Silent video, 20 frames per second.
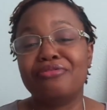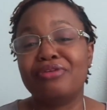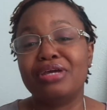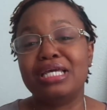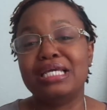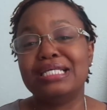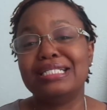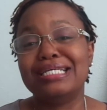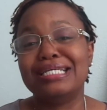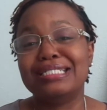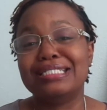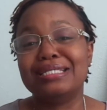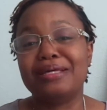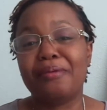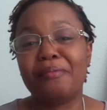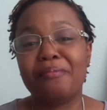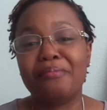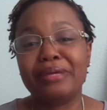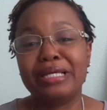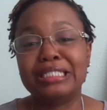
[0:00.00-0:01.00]
And he
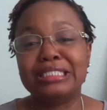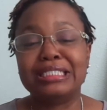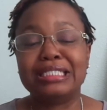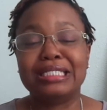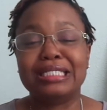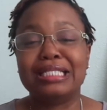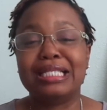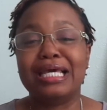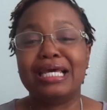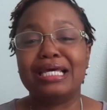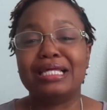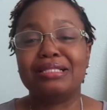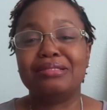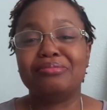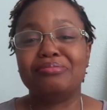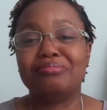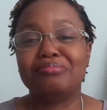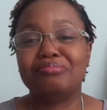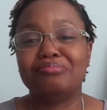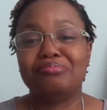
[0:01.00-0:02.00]
doesn't mention that
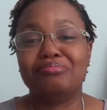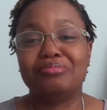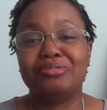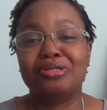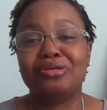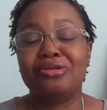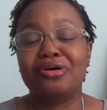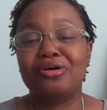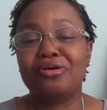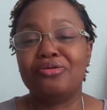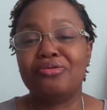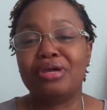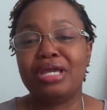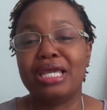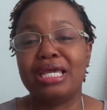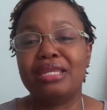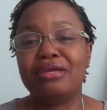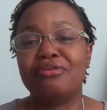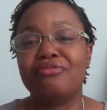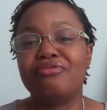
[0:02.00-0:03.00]

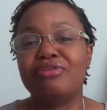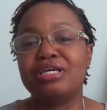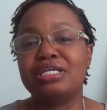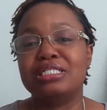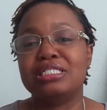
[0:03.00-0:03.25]
any of his